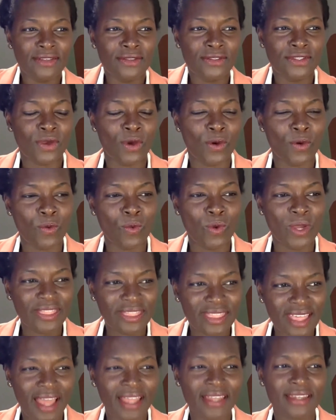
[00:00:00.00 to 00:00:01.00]
So
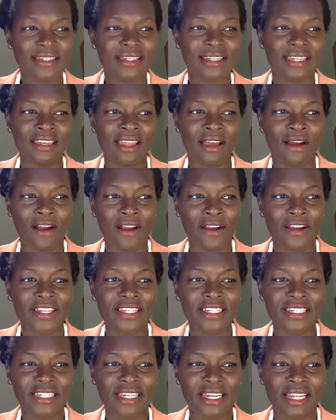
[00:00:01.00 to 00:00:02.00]
with that in
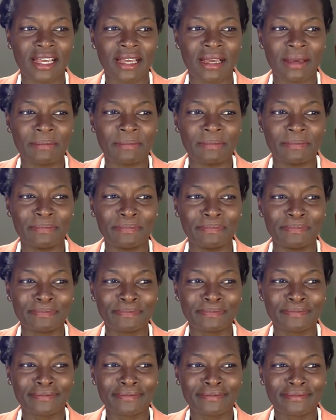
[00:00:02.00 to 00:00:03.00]
heart,
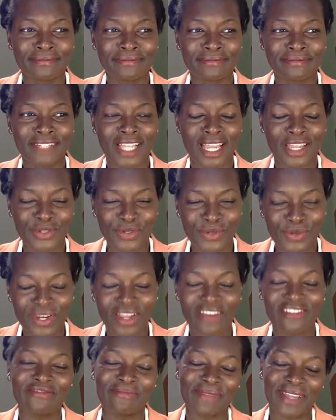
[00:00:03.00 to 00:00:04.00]
I do
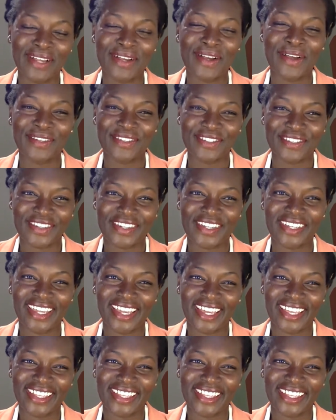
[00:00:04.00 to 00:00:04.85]
love my country,